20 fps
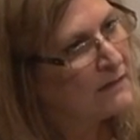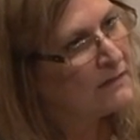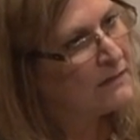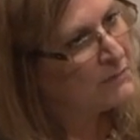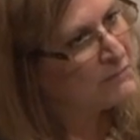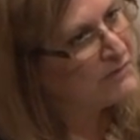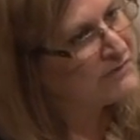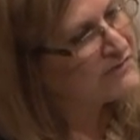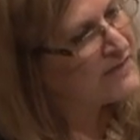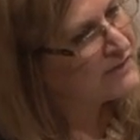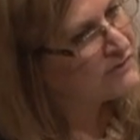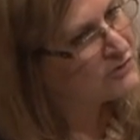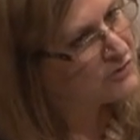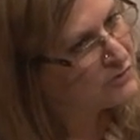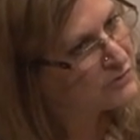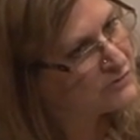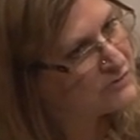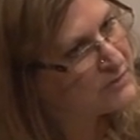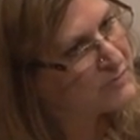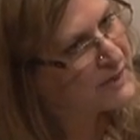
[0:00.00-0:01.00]
Let me then
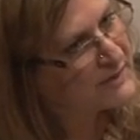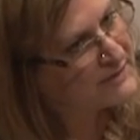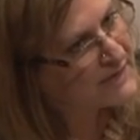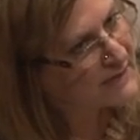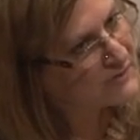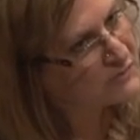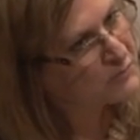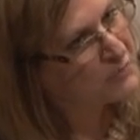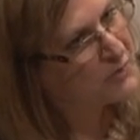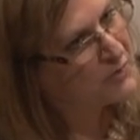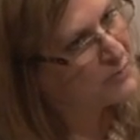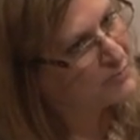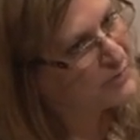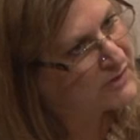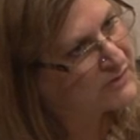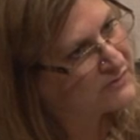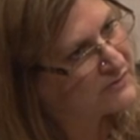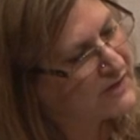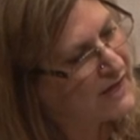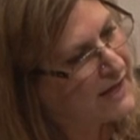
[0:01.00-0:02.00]
turn to my next
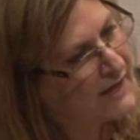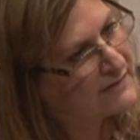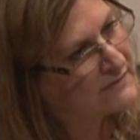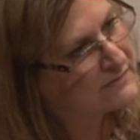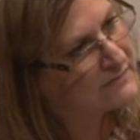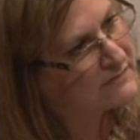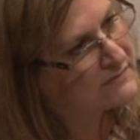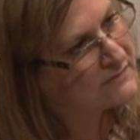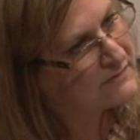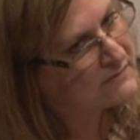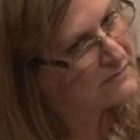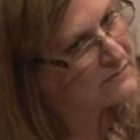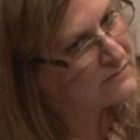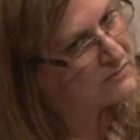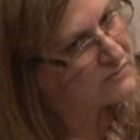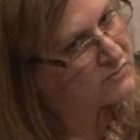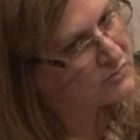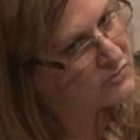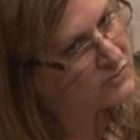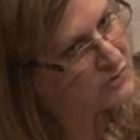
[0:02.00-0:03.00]
purpose and
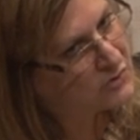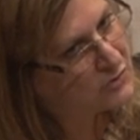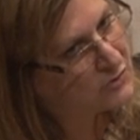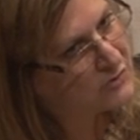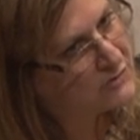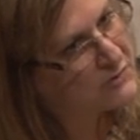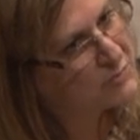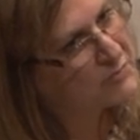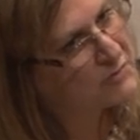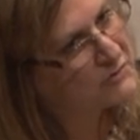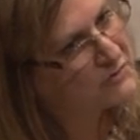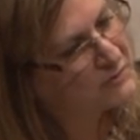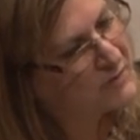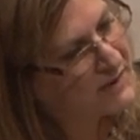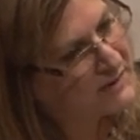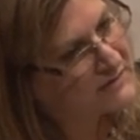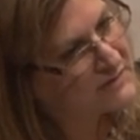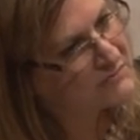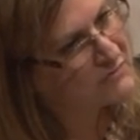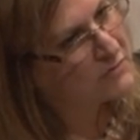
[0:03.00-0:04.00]
turn the
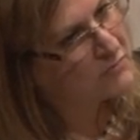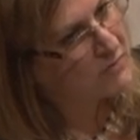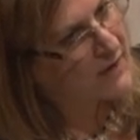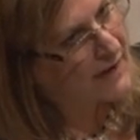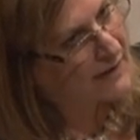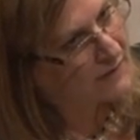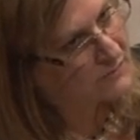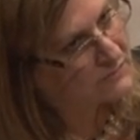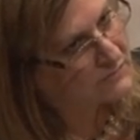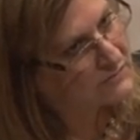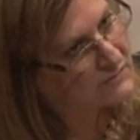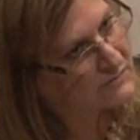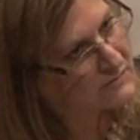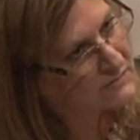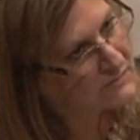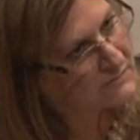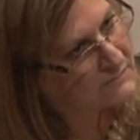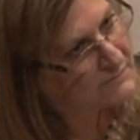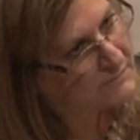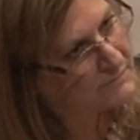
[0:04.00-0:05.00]
perspective around.
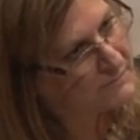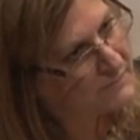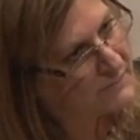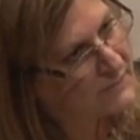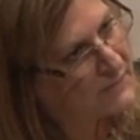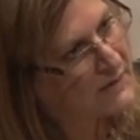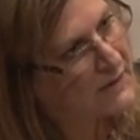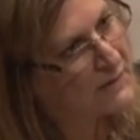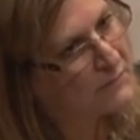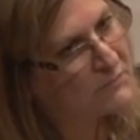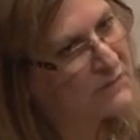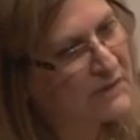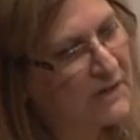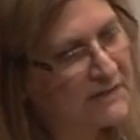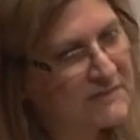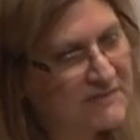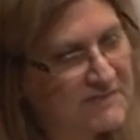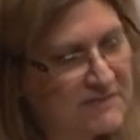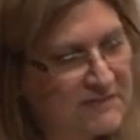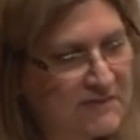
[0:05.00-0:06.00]

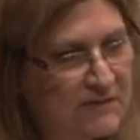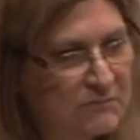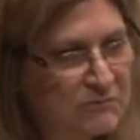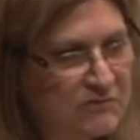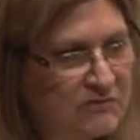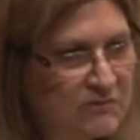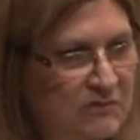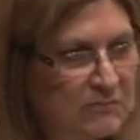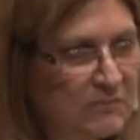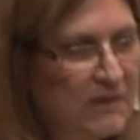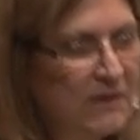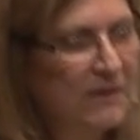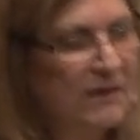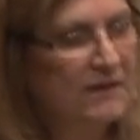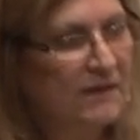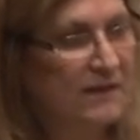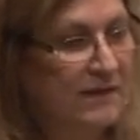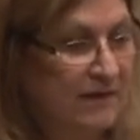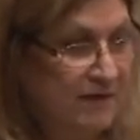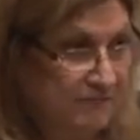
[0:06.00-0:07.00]
Because it seems to
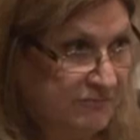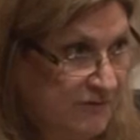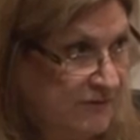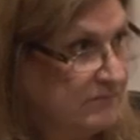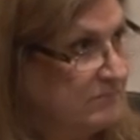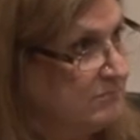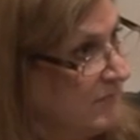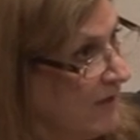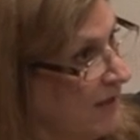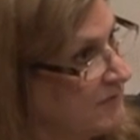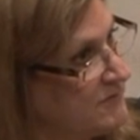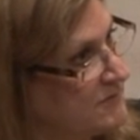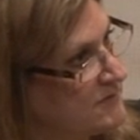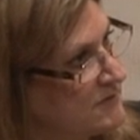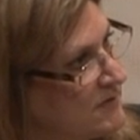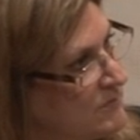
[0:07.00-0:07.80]
me, if it hasn't